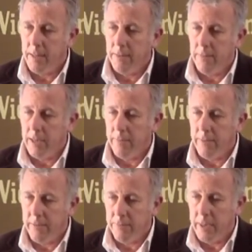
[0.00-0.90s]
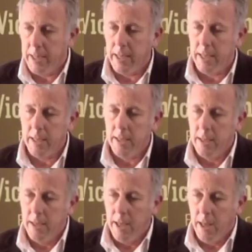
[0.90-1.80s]
VFF meet here,
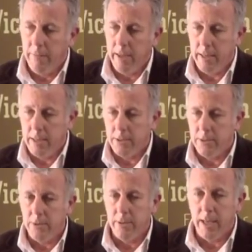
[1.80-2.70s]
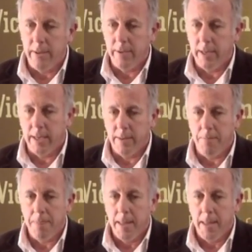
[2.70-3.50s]
and then in turn having a